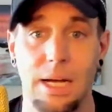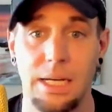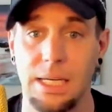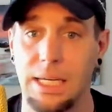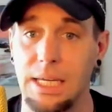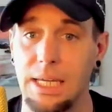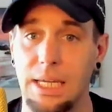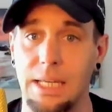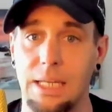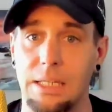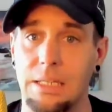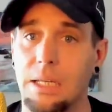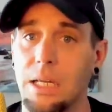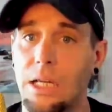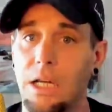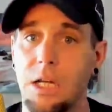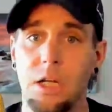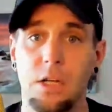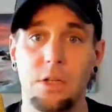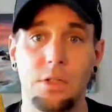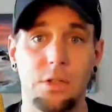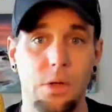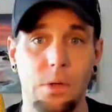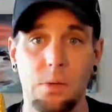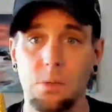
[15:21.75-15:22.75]
Again,
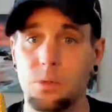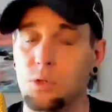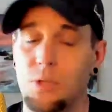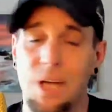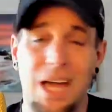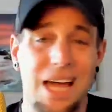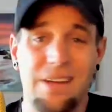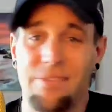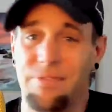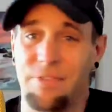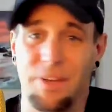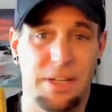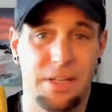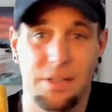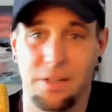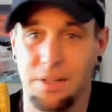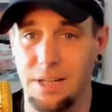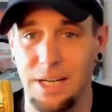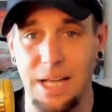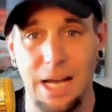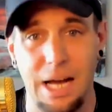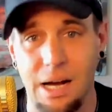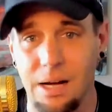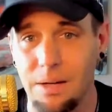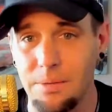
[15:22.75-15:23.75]
don't try to figure
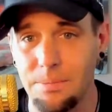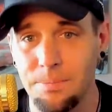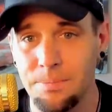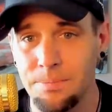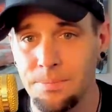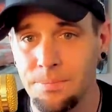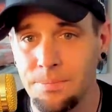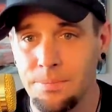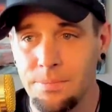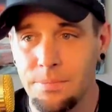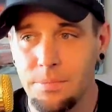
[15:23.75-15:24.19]
it out.